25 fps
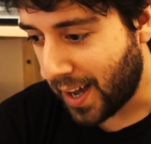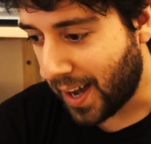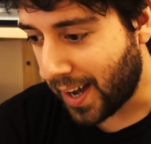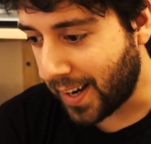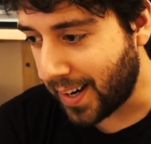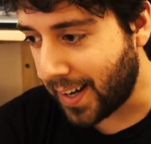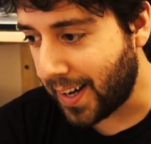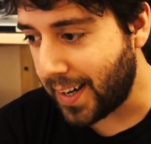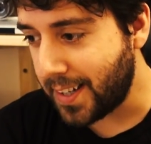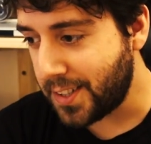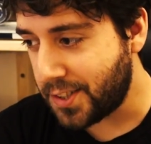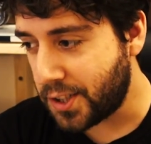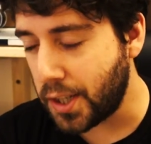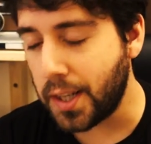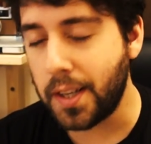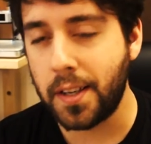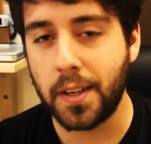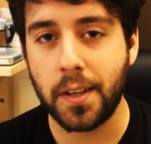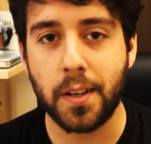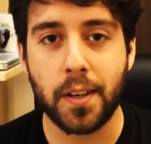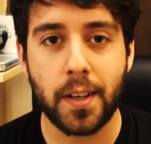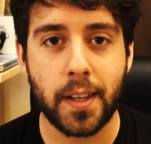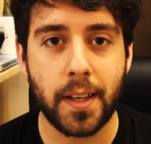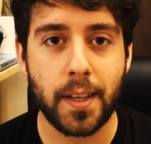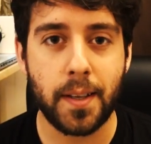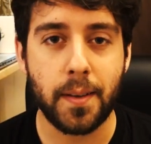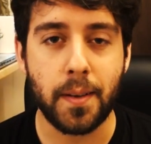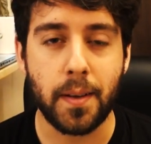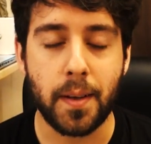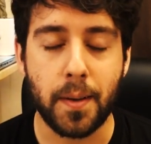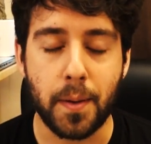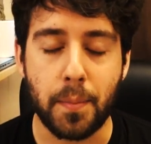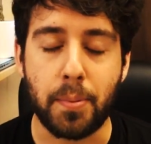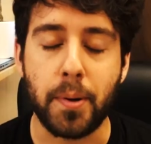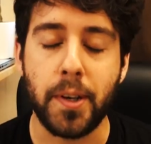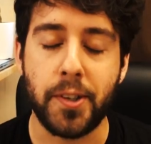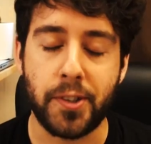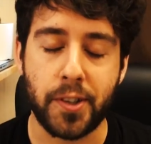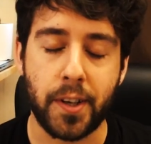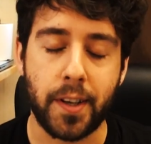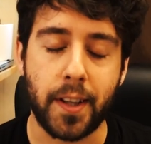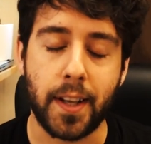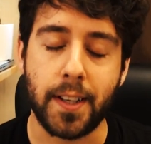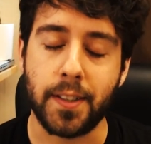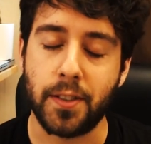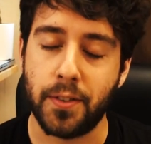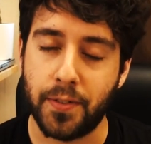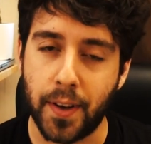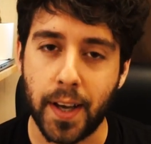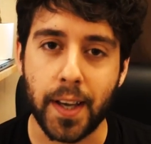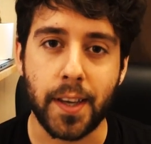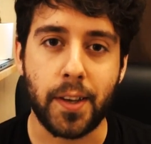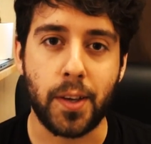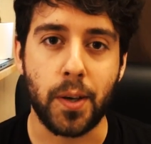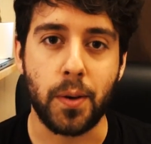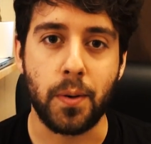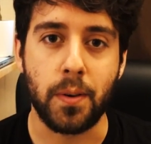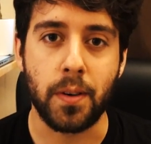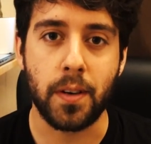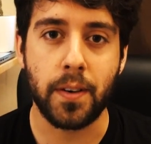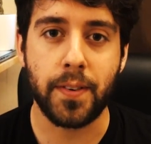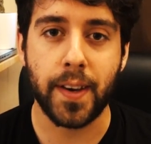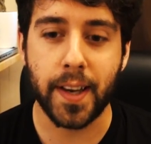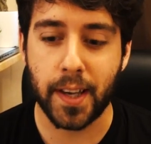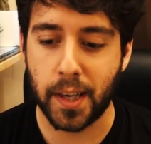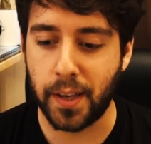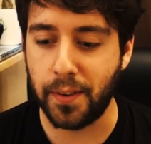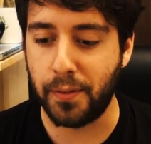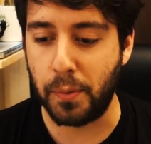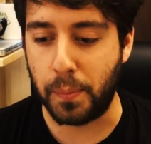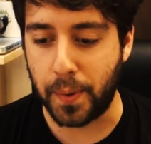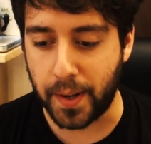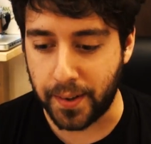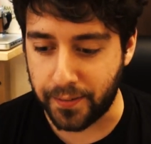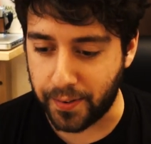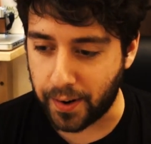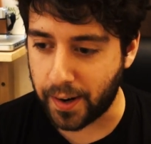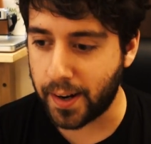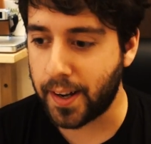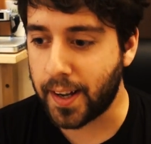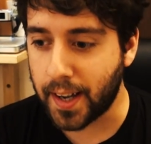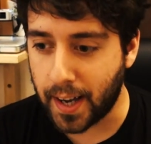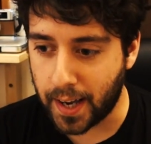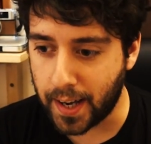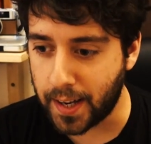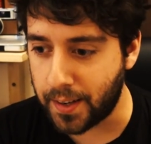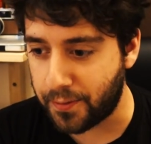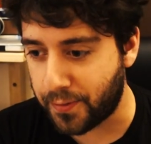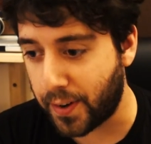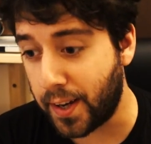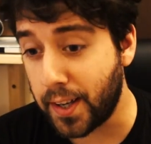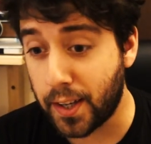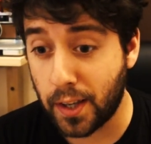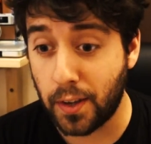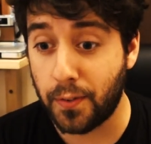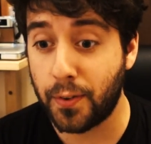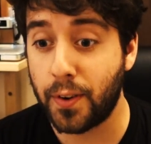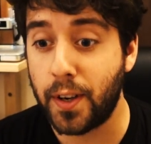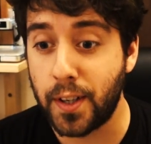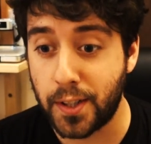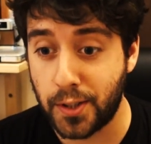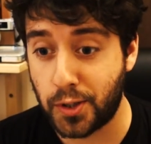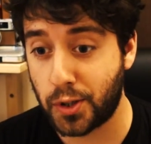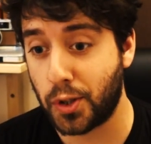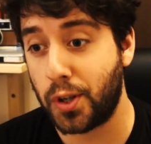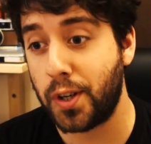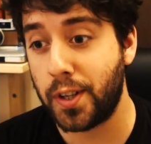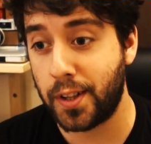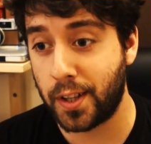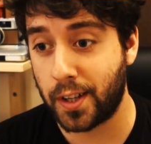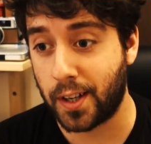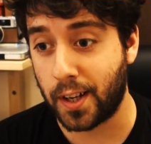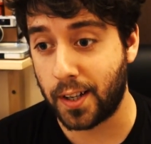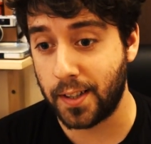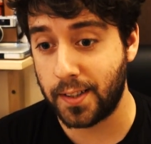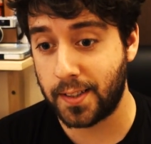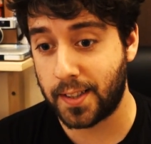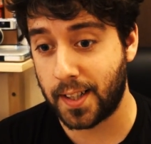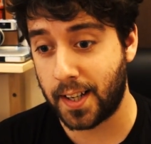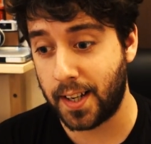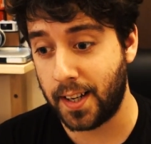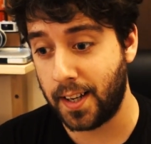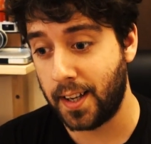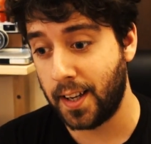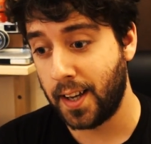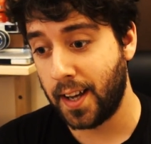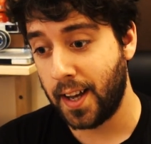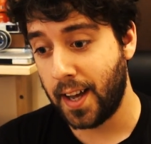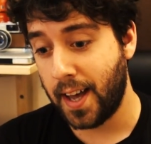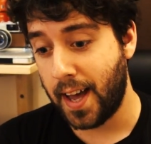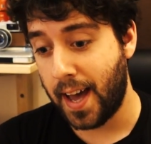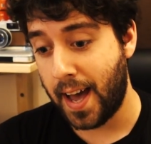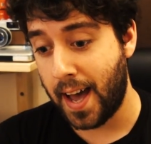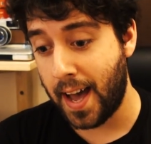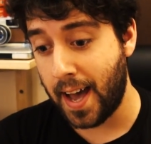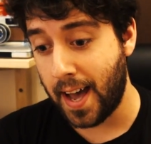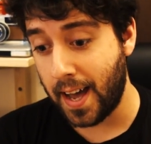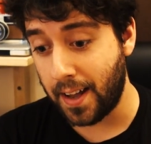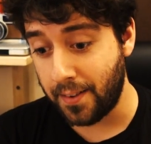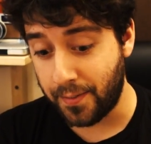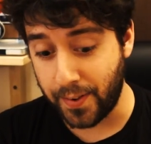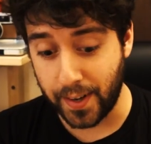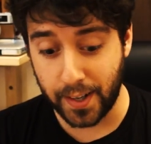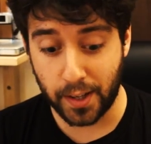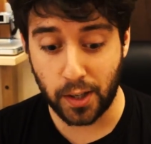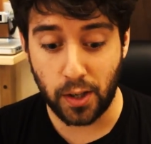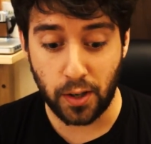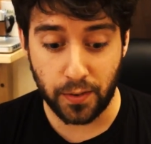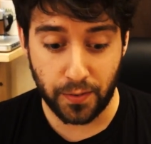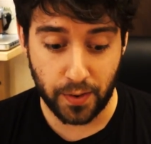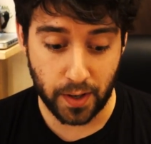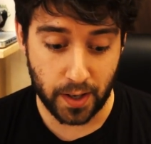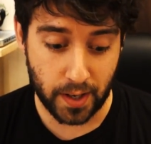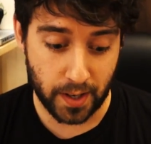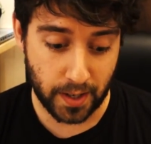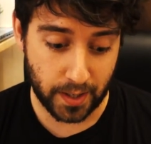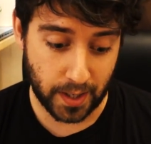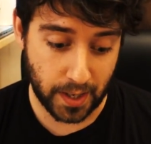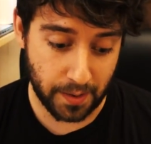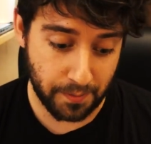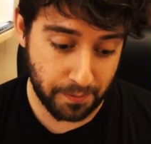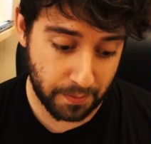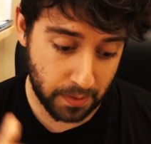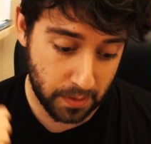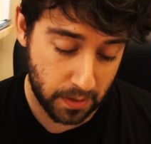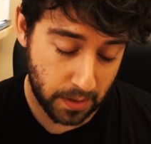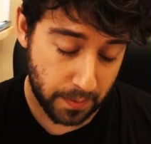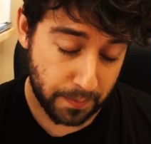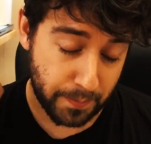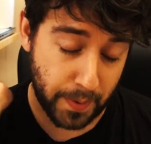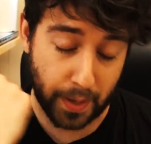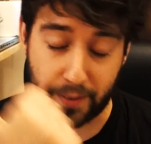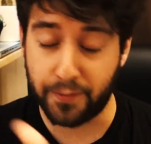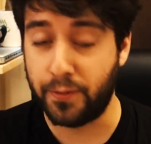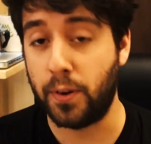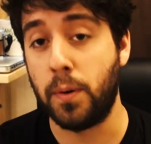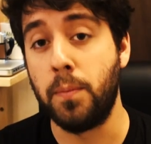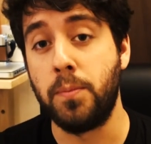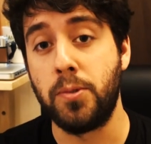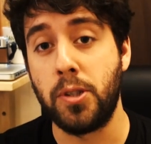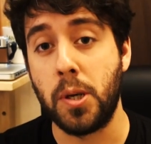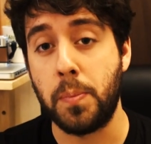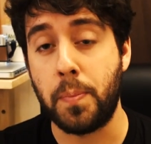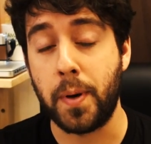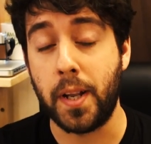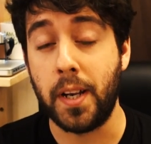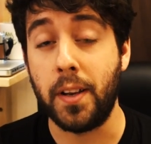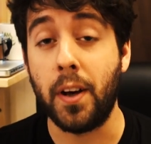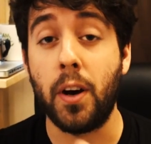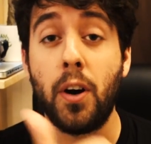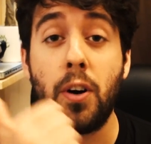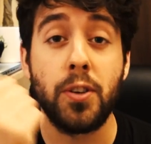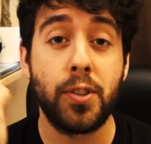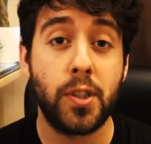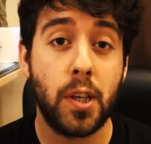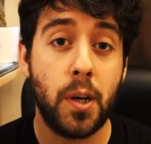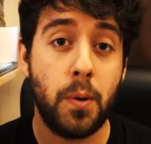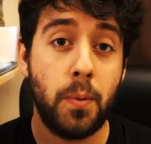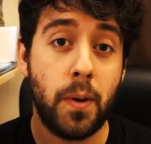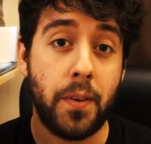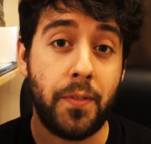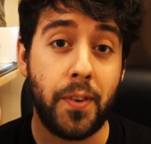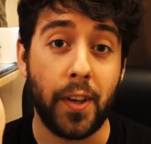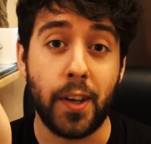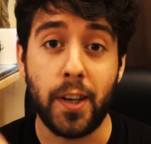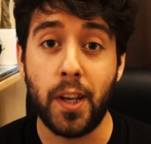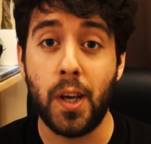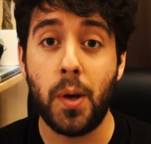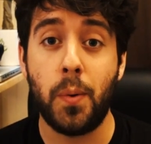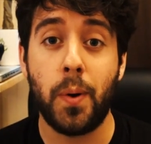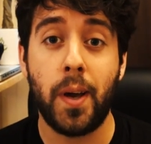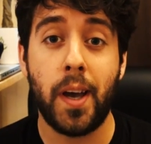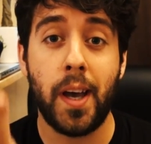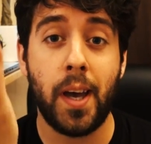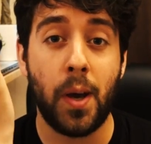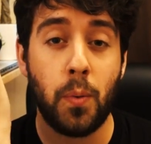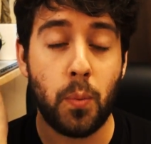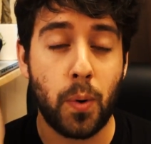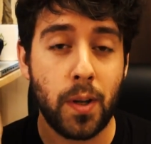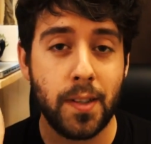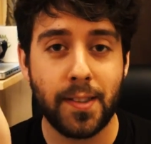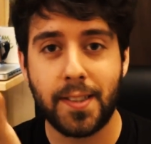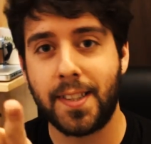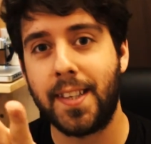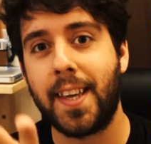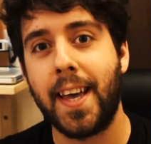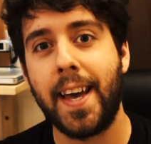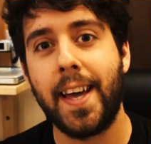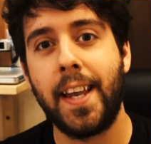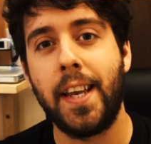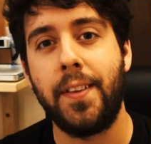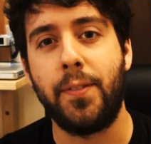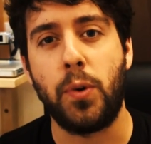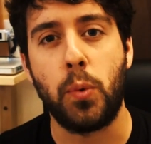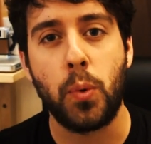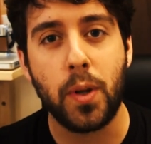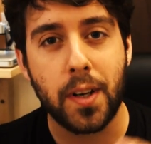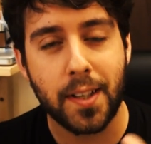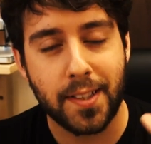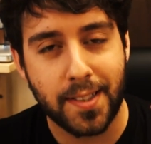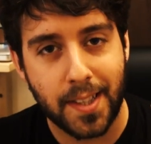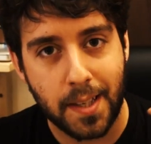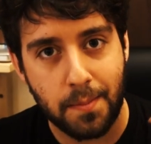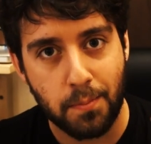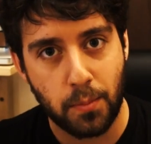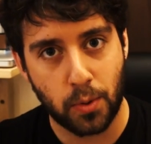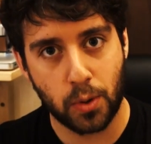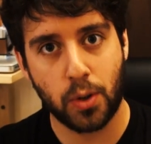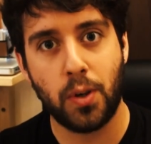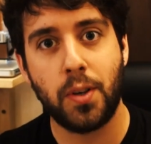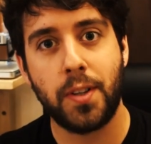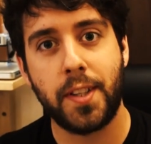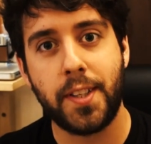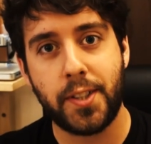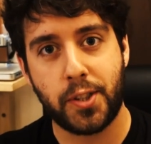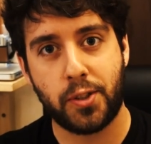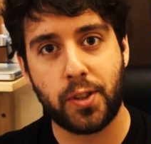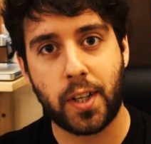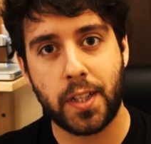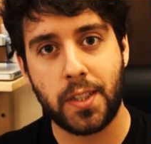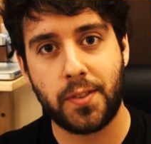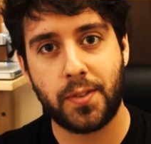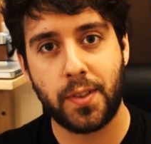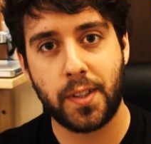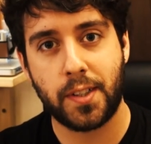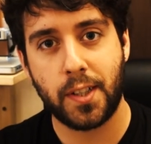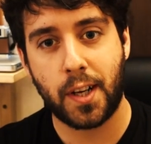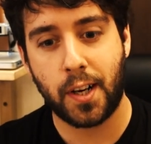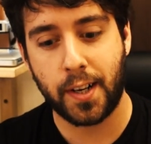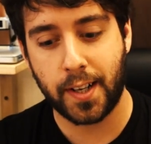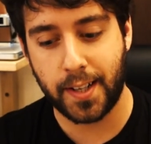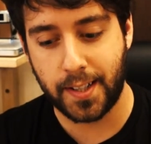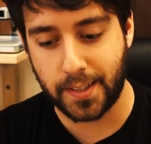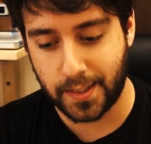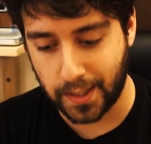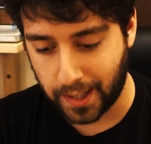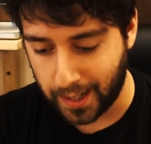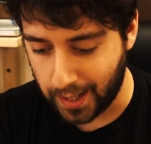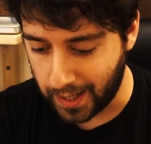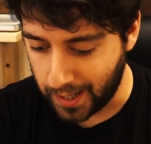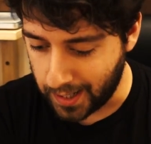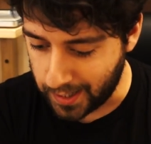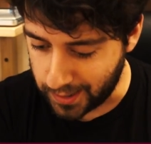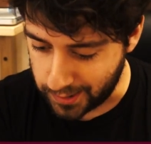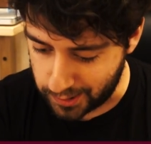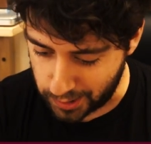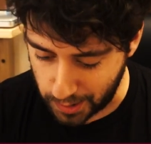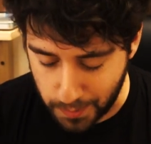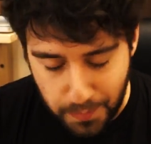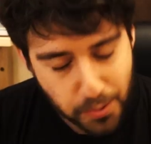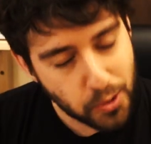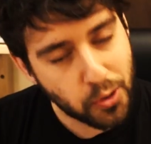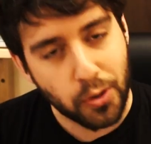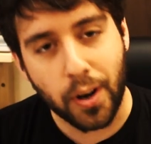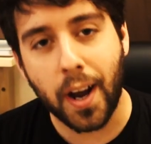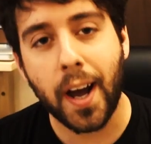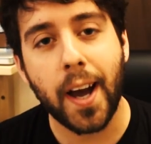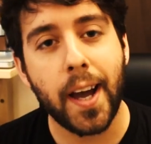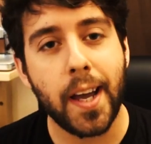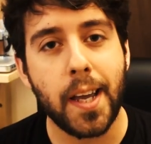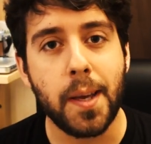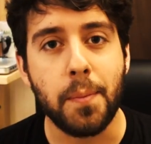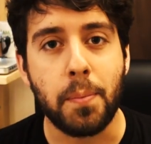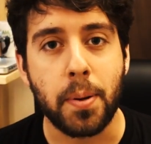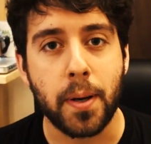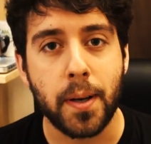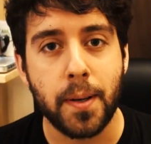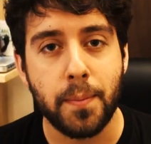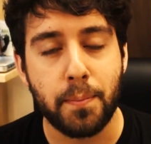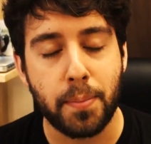And I genuinely appreciate that, so thank you. Thank you for being very kind, thank you for enjoying the content, and thank you for giving the big thumbs up. And also, if you're new here, once again, if you want to see more of these transfer targets, subscribe.